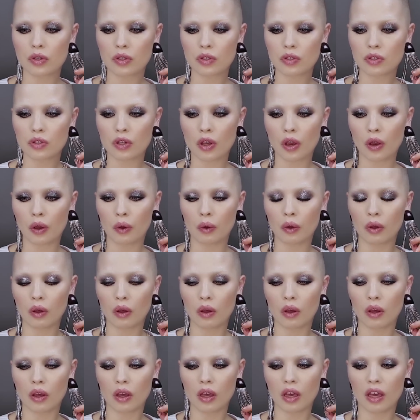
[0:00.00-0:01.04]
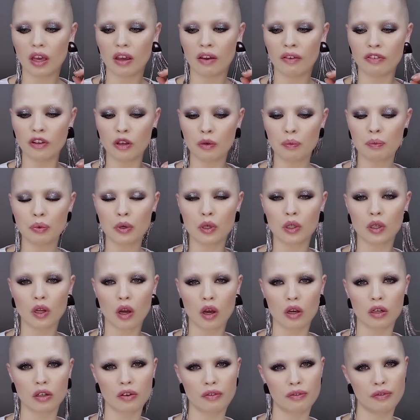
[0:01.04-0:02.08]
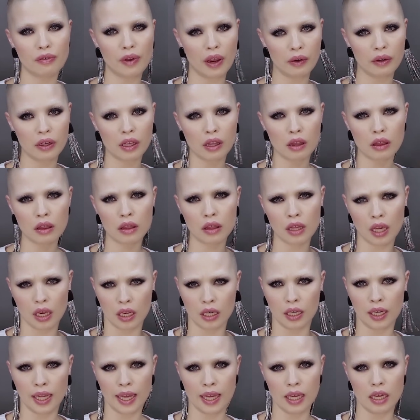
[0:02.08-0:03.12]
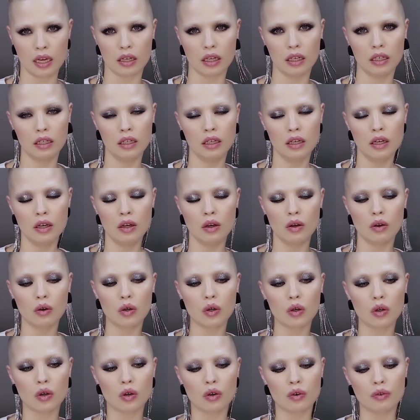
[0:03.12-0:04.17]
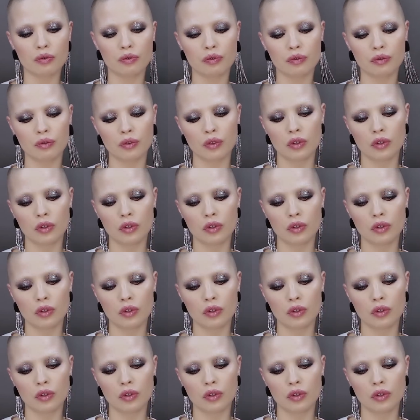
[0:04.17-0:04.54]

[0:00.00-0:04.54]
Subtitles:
So if you put on a very thick layer of